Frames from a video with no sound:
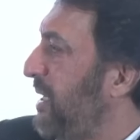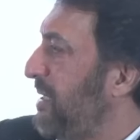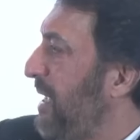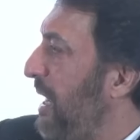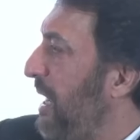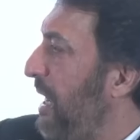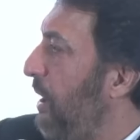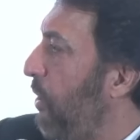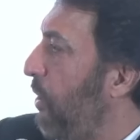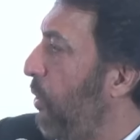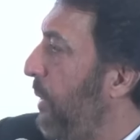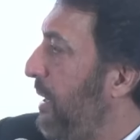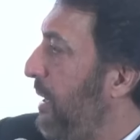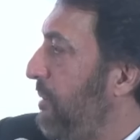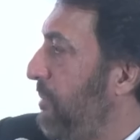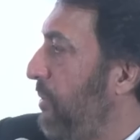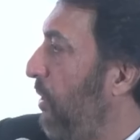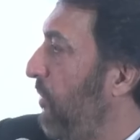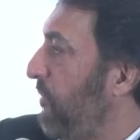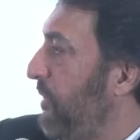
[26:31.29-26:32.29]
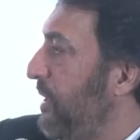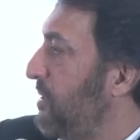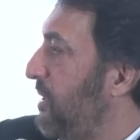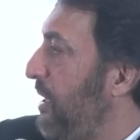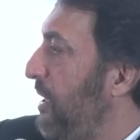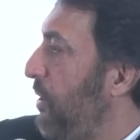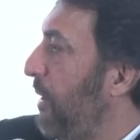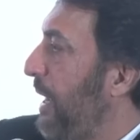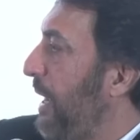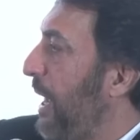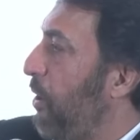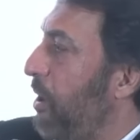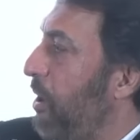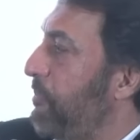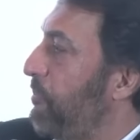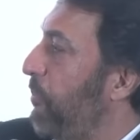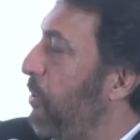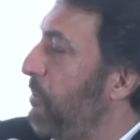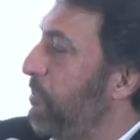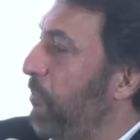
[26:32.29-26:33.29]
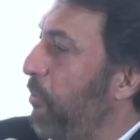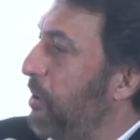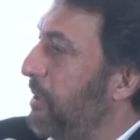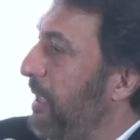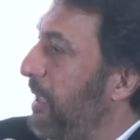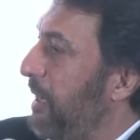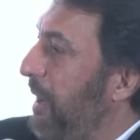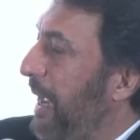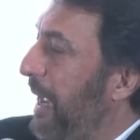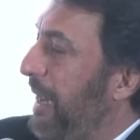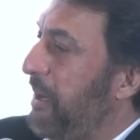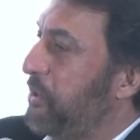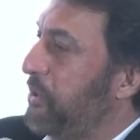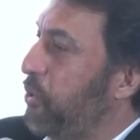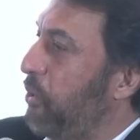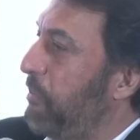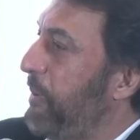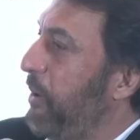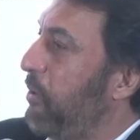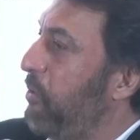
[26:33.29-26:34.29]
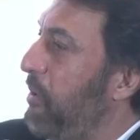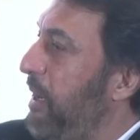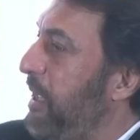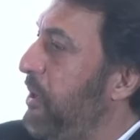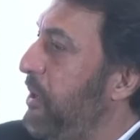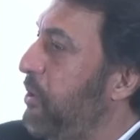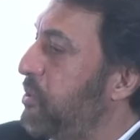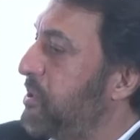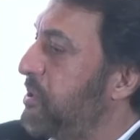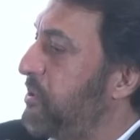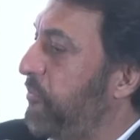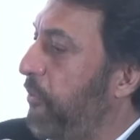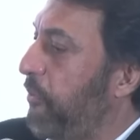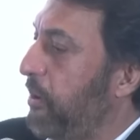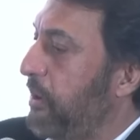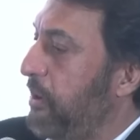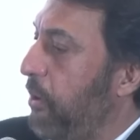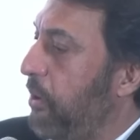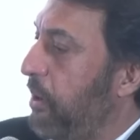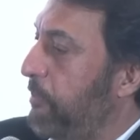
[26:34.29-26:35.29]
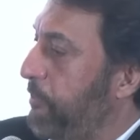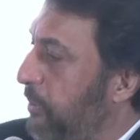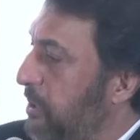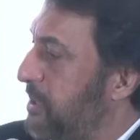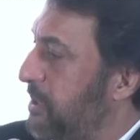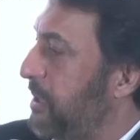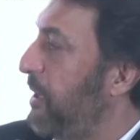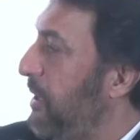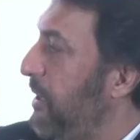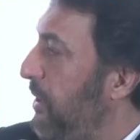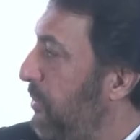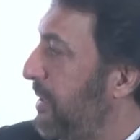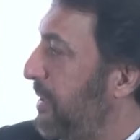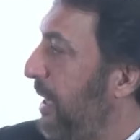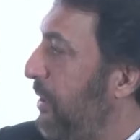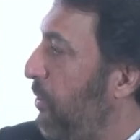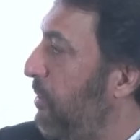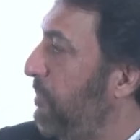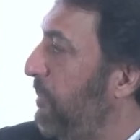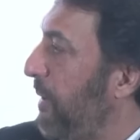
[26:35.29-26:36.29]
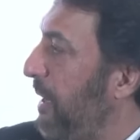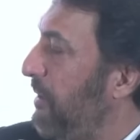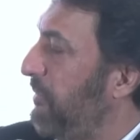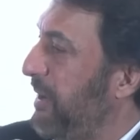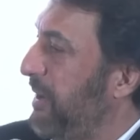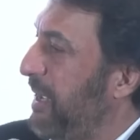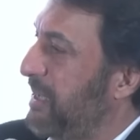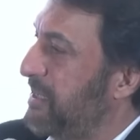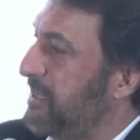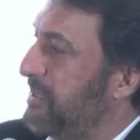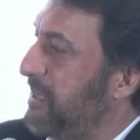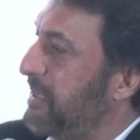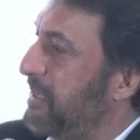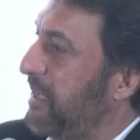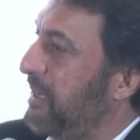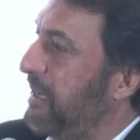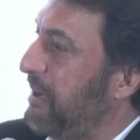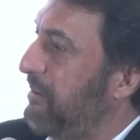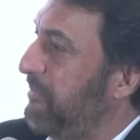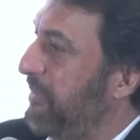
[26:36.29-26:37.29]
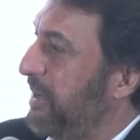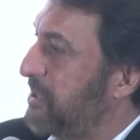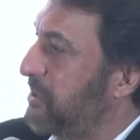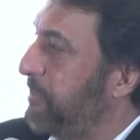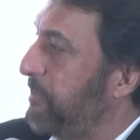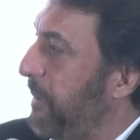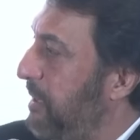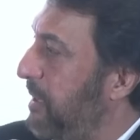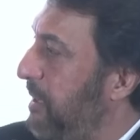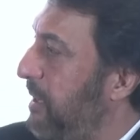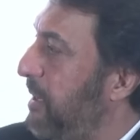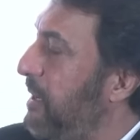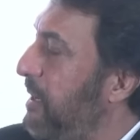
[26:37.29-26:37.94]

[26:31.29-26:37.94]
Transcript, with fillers: is illiquid. Obviously, okay. you cannot yeah. put more than, and it sure. should be only used for your personal use. I don't yeah, believe yeah. real estate is an investment.